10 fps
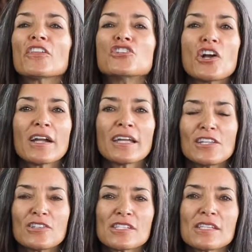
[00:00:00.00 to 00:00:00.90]
the junk in
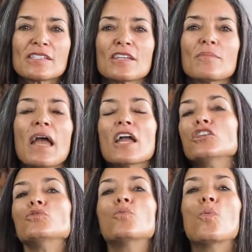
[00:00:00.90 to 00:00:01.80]
your system, and
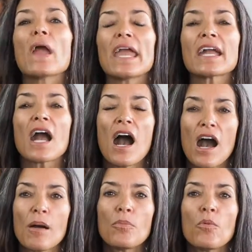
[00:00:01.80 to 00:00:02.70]
you wake
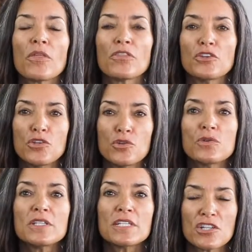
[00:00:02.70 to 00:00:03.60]
up with
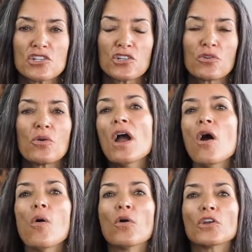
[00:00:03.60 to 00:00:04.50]
new tissue,
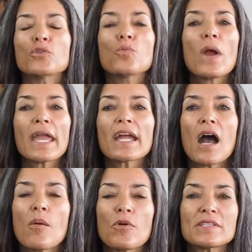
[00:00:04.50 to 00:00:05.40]
or you wake
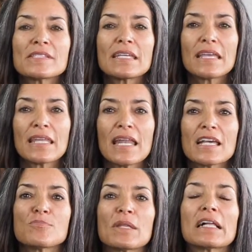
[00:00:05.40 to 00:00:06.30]
up with skin that
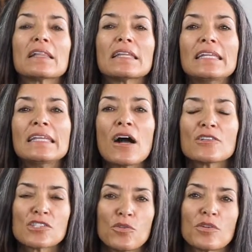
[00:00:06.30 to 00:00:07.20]
has been cleaned
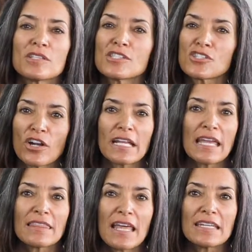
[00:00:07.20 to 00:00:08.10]
out so you can start
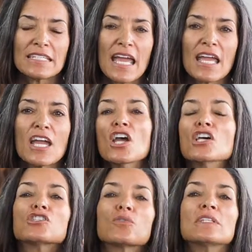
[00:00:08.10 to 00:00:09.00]
again that day.
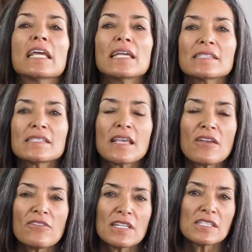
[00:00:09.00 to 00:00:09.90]
So day
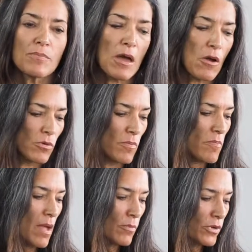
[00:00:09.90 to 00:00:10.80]
seven is about
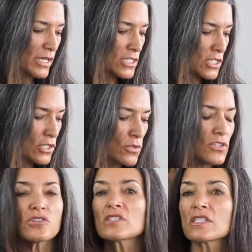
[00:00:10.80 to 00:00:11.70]
remembering to use
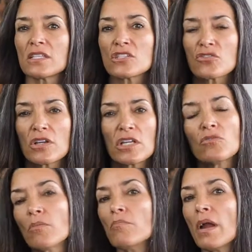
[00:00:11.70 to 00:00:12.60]
your sunscreen,
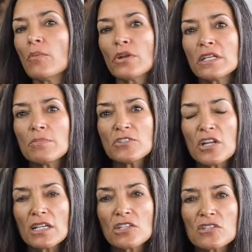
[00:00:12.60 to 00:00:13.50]
remembering to
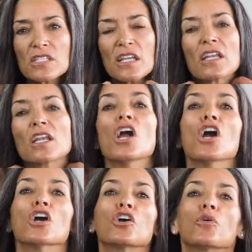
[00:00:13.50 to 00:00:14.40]
protect your skin.
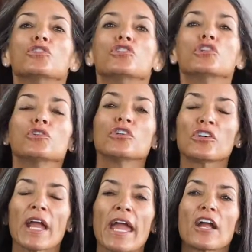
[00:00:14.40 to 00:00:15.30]
Go do your
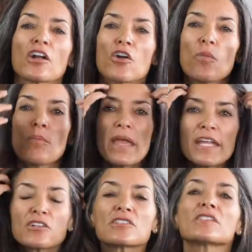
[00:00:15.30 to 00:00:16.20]
hair. Go
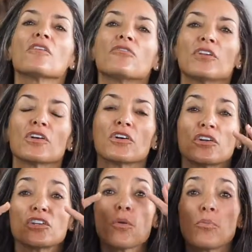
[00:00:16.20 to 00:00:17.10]
make yourself feel
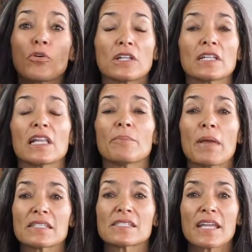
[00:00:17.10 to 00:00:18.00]
good. Go put a little
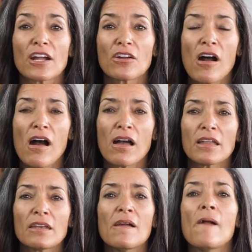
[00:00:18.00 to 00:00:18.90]
mascara
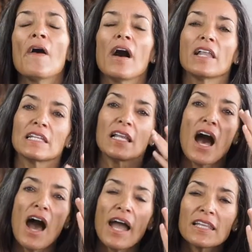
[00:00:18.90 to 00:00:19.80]
on, a little
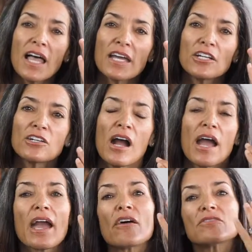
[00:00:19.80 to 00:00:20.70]
eyeliner. I
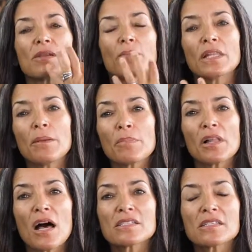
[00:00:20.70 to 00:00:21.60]
have some lip
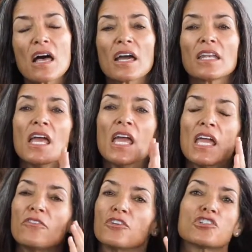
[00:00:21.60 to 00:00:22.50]
gloss on.
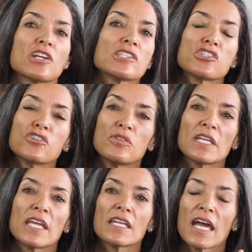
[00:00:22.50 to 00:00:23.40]
If you're just
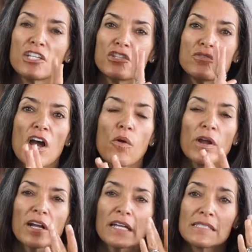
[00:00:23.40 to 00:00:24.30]
tuning in, I do not
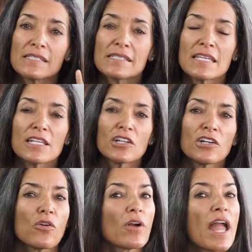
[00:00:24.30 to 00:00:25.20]
wear
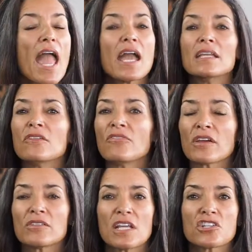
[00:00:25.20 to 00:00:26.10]
concealer or any
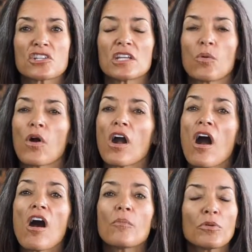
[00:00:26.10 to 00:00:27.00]
foundation. It will
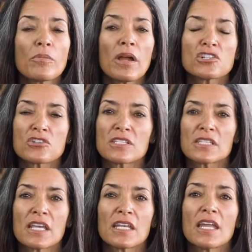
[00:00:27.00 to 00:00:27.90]
compromise your
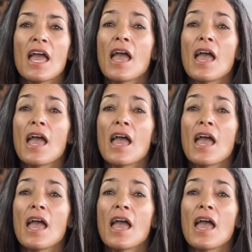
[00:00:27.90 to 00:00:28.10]
skin.